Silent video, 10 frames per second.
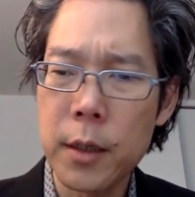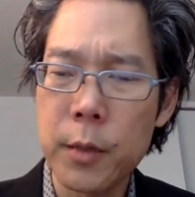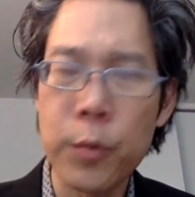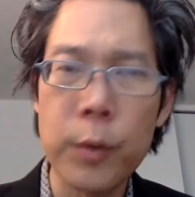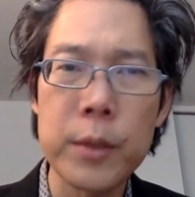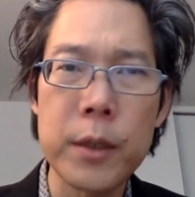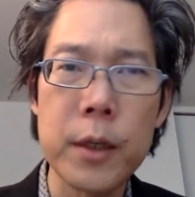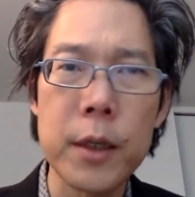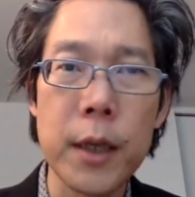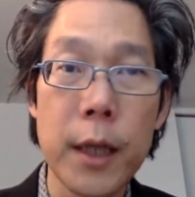
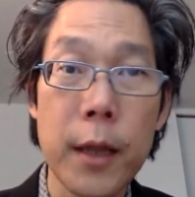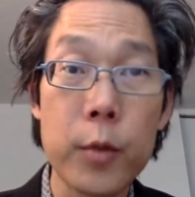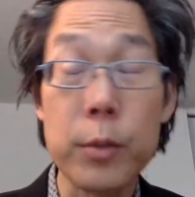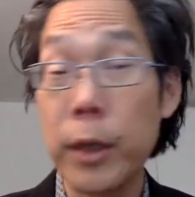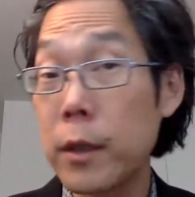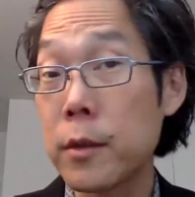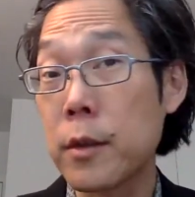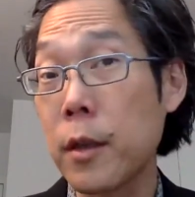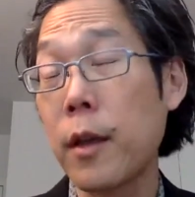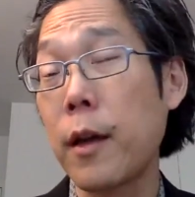website, which means
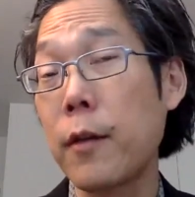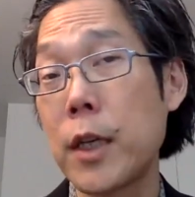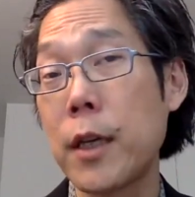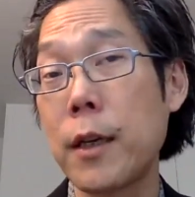that they have taken